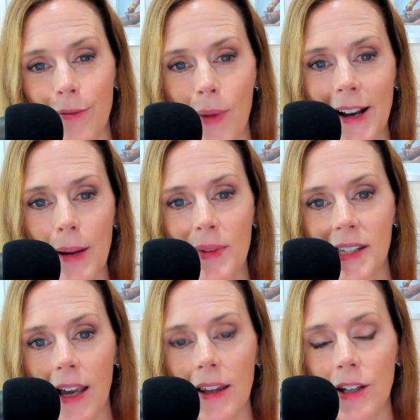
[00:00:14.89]
My name is
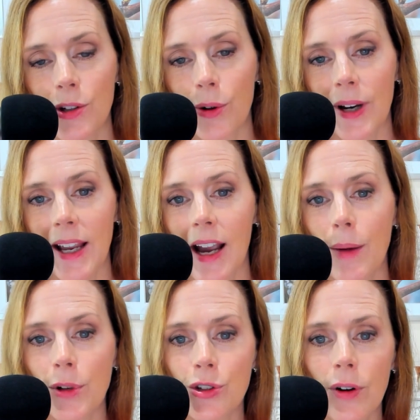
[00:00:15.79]
Kelly Doherty. I'm
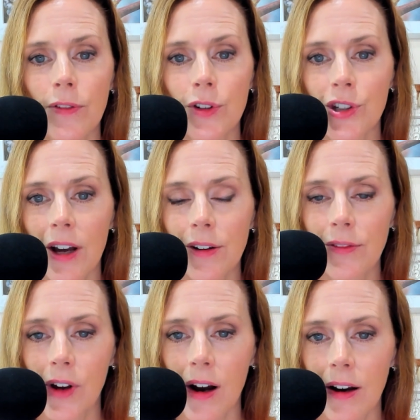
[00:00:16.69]
a joyful child of
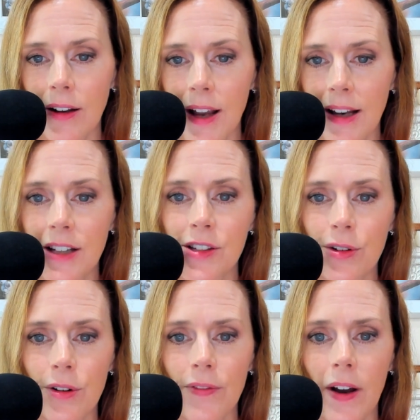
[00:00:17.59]
God and a
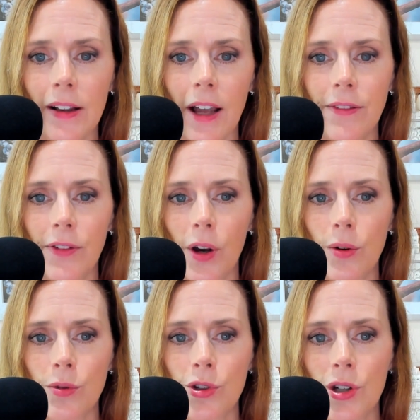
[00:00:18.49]
certified life
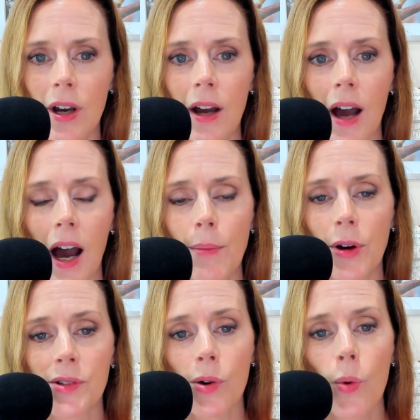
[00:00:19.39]
coach. I'm
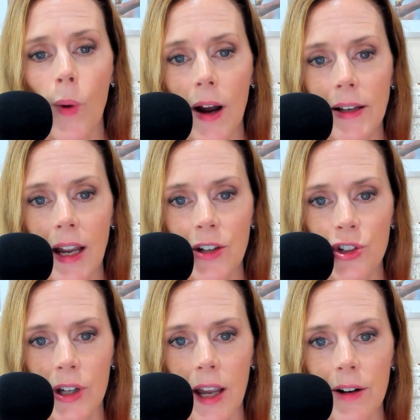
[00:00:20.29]
also a wine
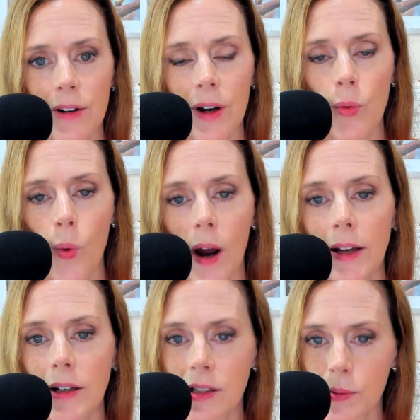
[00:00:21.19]
educator and wine
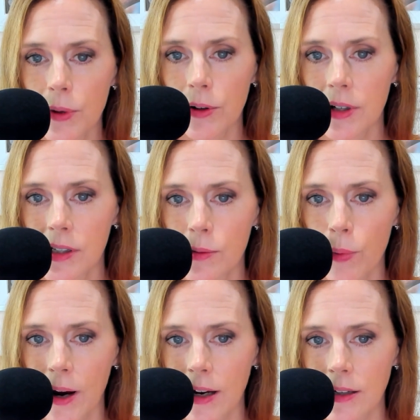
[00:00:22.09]
and spirits
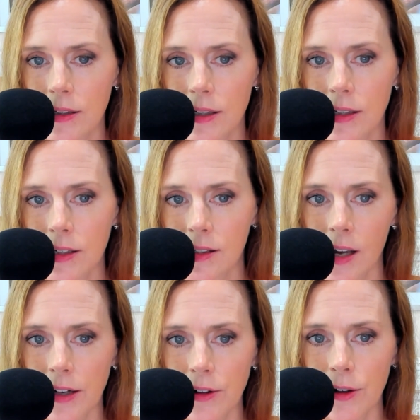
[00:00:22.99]
brand
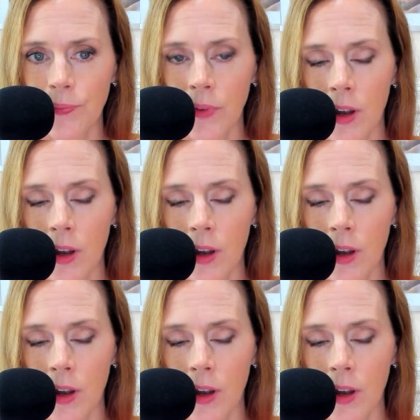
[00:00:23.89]
designer.